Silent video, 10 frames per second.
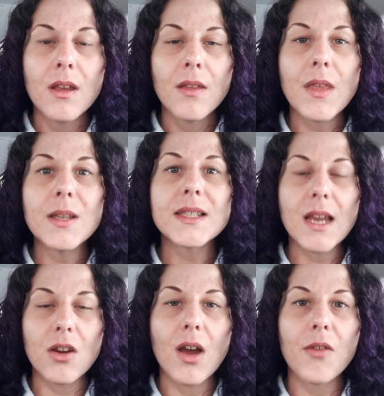then
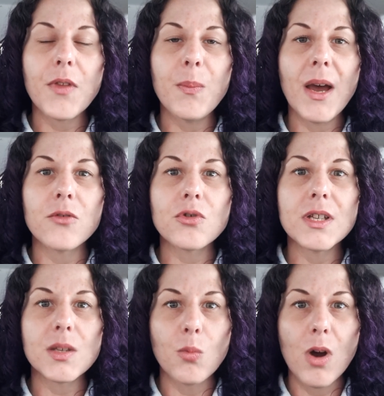set your healthy
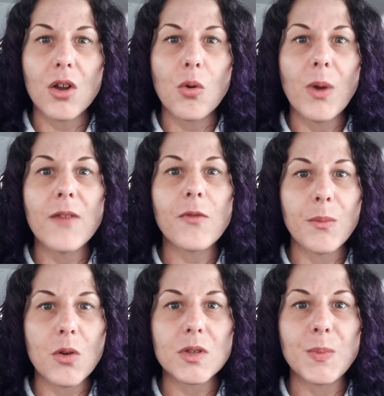boundaries and walk away
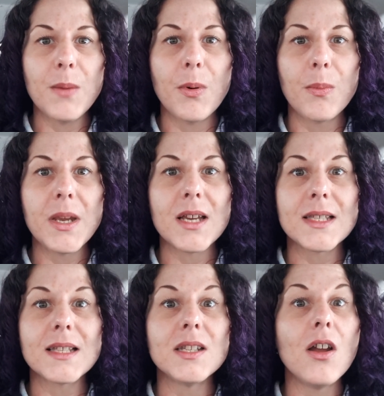from those people, because
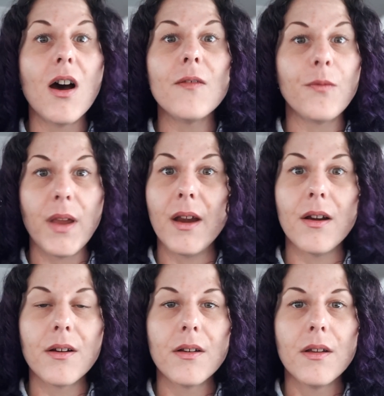it's not
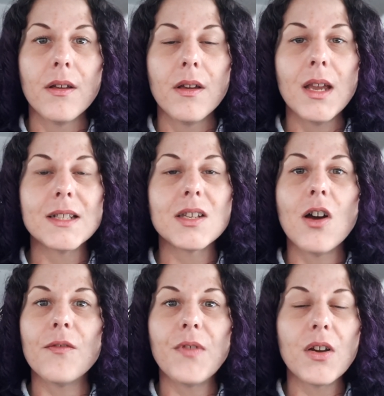fair. It's
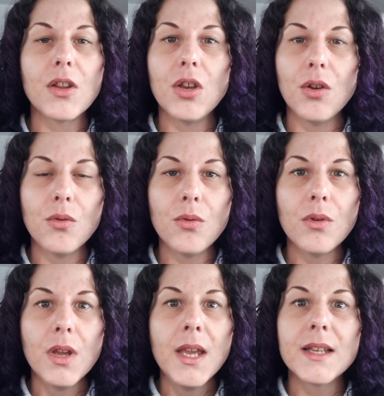not fair to you,
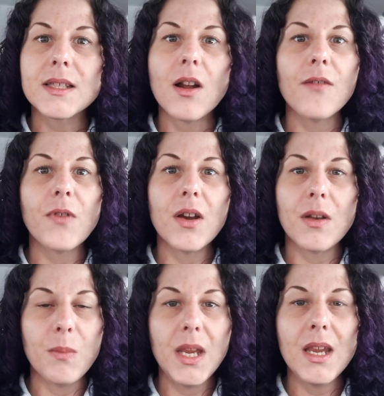it's not fair
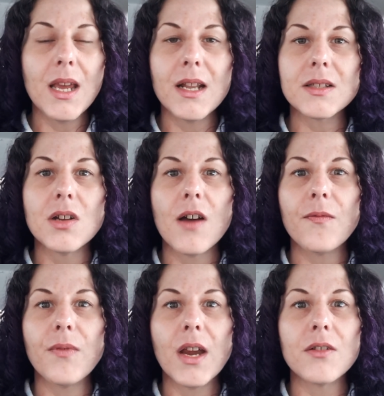to me, and it's not
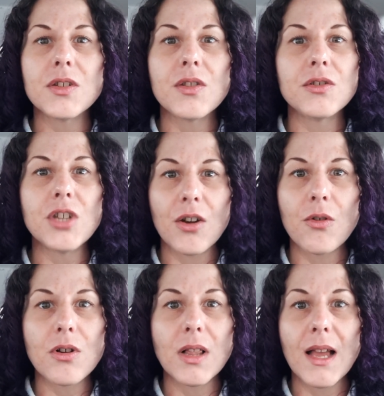fair to the
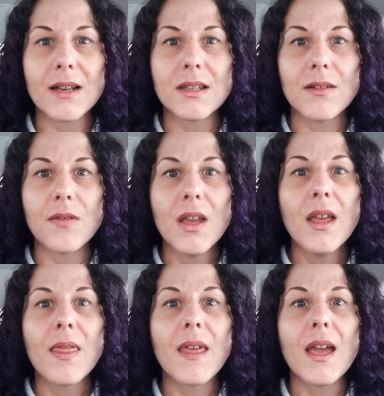general collective
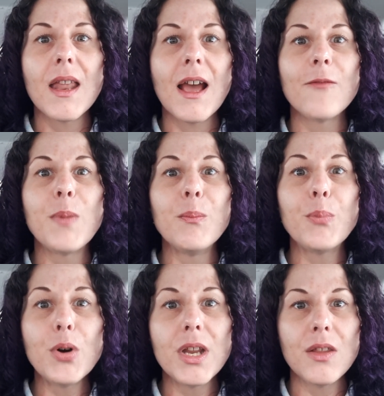that have been
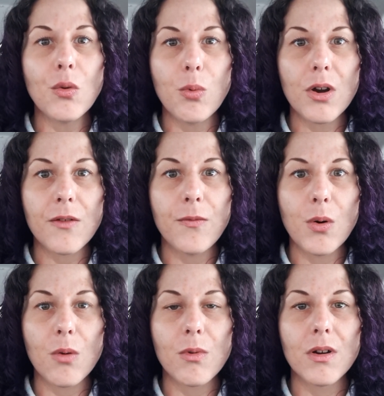putting the work
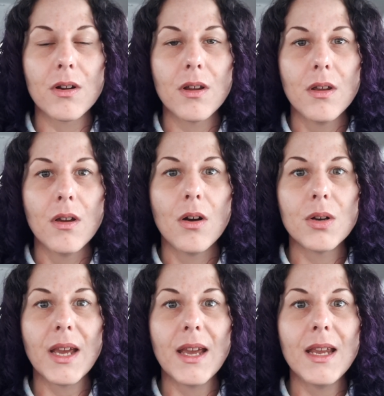forward,
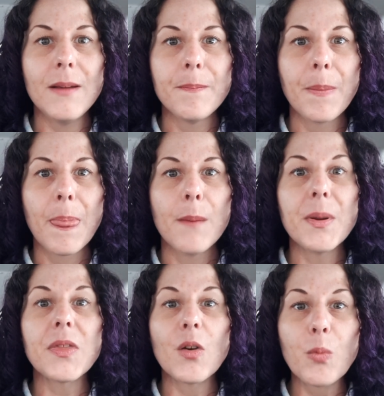okay?
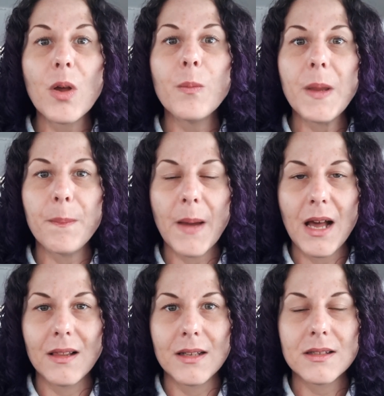But there will be
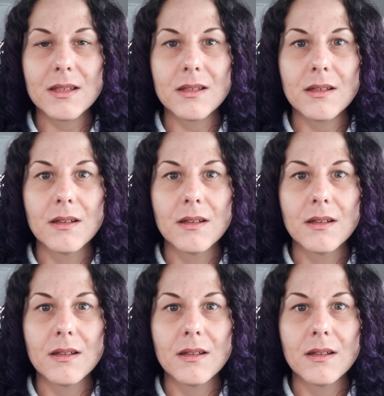balance.